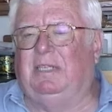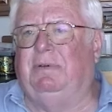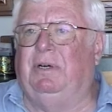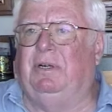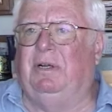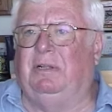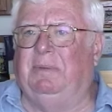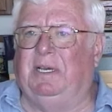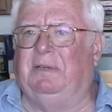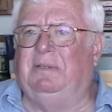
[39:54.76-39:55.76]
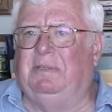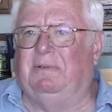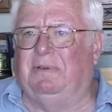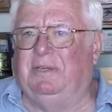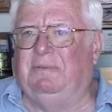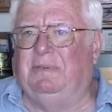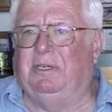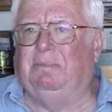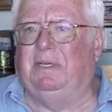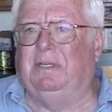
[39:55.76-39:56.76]
because we hold all the mail, the freight
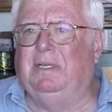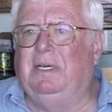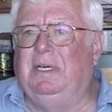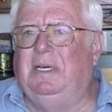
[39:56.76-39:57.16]
from the airplane.